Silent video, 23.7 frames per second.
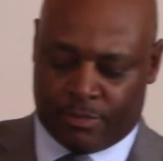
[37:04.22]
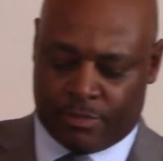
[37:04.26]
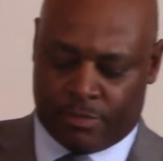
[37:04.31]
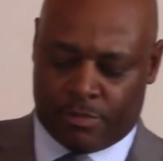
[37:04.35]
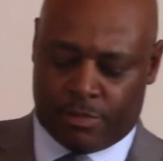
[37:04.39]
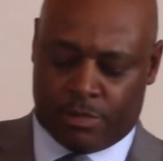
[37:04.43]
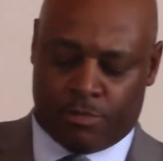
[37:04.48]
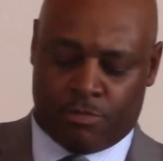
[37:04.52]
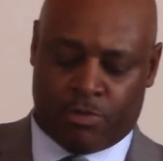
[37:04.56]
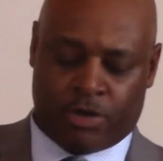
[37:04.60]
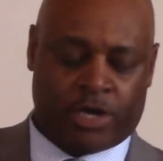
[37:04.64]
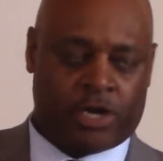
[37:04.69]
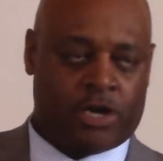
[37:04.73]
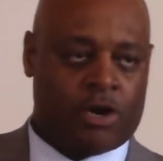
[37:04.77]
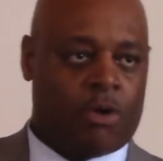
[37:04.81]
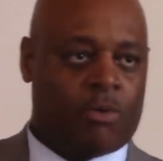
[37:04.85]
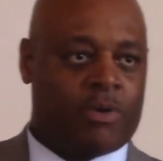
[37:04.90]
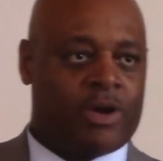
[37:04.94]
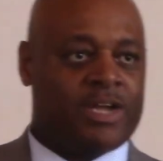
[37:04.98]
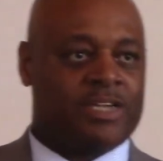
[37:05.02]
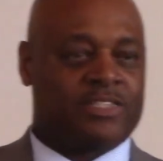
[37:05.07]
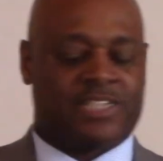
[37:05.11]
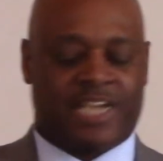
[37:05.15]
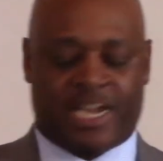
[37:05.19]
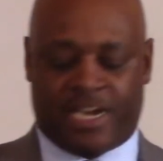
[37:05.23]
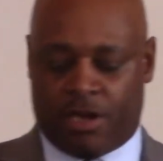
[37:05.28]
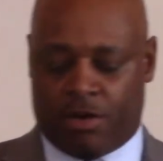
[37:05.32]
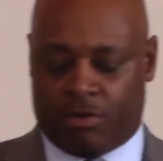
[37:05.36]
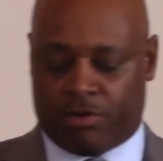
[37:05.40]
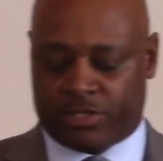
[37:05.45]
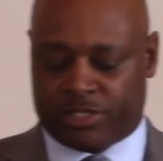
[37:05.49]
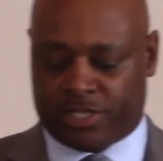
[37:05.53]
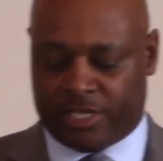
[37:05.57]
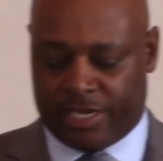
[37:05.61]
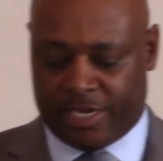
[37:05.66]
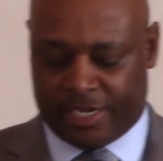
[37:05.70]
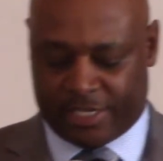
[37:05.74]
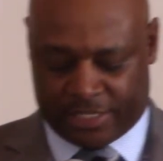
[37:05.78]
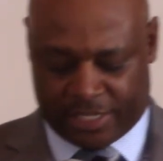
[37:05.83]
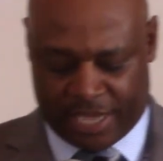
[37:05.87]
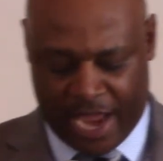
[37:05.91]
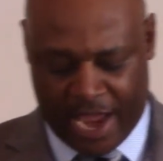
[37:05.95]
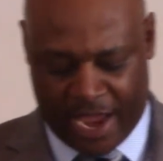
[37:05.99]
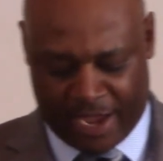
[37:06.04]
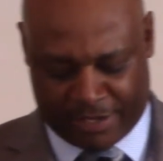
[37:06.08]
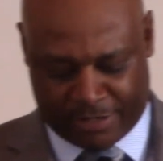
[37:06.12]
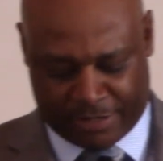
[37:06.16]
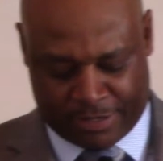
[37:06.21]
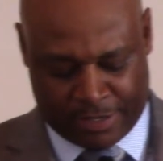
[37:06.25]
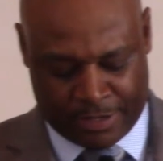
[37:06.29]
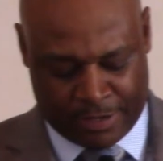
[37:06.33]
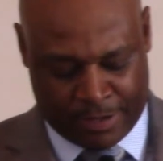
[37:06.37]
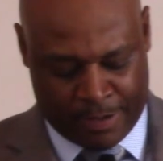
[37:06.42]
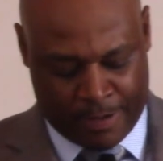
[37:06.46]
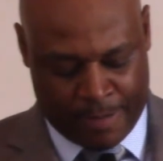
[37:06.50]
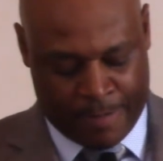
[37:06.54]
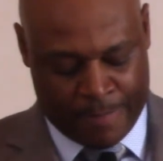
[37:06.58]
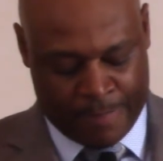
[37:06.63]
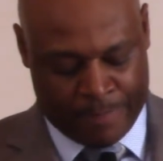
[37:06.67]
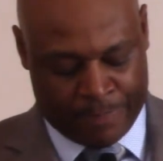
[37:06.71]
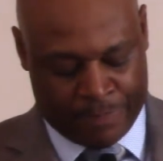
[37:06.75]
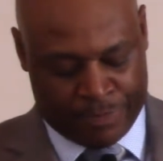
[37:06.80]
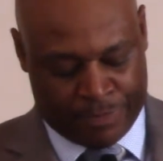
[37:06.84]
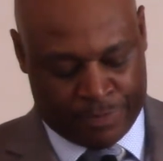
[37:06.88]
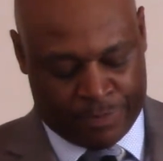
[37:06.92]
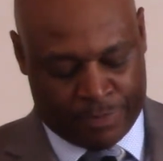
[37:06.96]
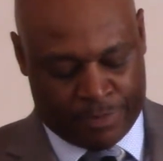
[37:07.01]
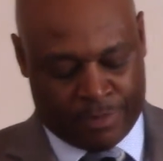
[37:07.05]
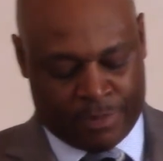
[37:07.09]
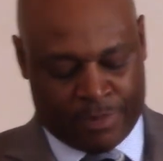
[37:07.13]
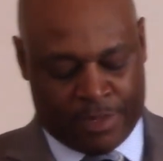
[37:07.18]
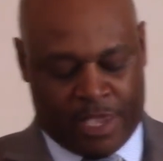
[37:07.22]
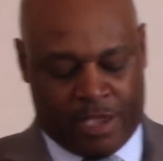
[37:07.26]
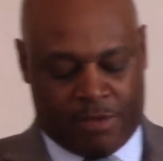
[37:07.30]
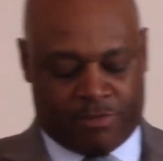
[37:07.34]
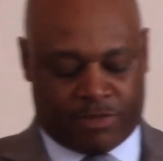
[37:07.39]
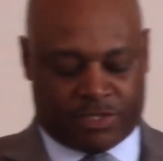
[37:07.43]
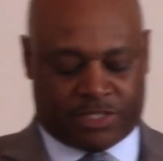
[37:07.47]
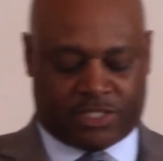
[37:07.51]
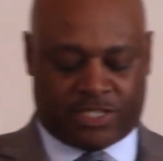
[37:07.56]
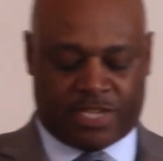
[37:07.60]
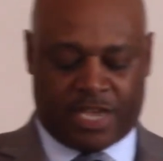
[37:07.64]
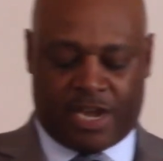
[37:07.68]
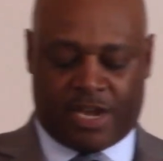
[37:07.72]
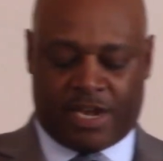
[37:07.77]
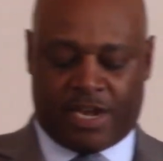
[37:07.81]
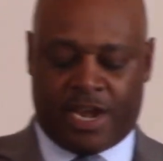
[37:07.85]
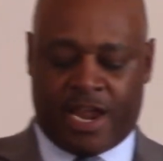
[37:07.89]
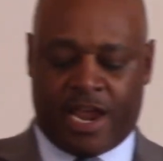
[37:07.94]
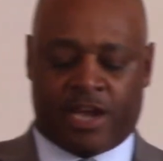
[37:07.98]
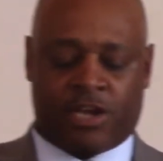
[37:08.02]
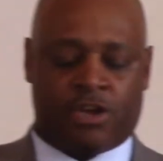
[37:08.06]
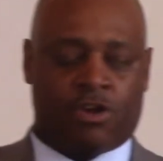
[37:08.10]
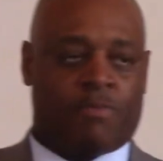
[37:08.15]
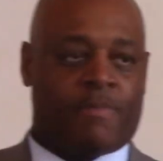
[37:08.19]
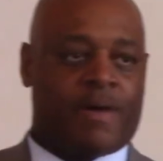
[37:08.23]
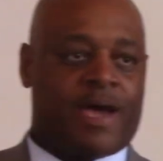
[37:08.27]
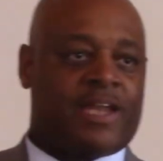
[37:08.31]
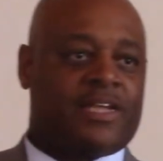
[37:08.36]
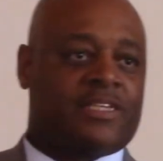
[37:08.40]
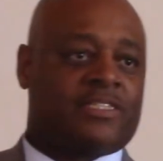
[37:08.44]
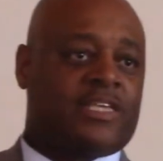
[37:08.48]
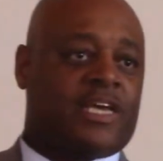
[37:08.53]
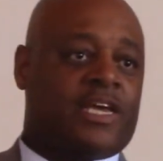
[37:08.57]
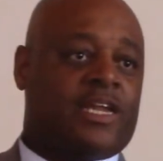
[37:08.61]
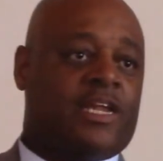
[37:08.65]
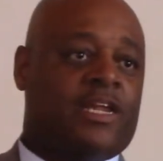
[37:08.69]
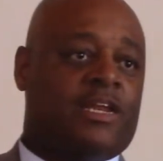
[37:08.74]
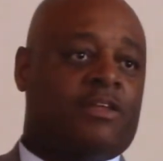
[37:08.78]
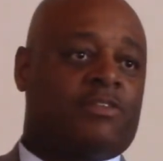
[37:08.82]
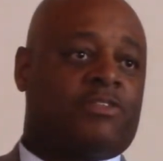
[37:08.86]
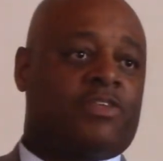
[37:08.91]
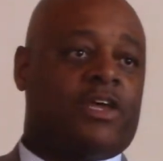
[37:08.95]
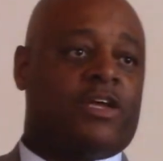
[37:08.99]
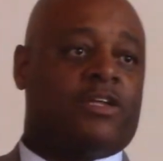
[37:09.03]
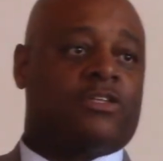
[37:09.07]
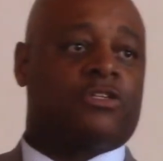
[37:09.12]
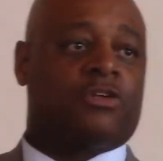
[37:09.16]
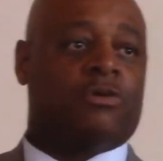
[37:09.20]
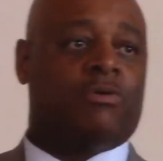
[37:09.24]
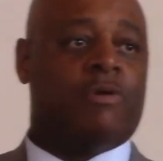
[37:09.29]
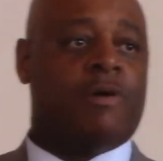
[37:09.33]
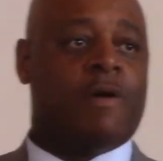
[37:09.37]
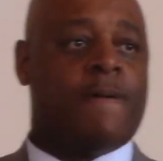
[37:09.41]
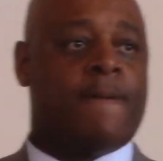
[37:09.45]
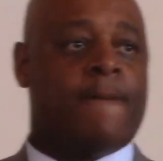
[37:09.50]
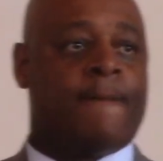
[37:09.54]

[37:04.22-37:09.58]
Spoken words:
You want to know what else I noticed in this text? He was sitting there and nobody said anything to him.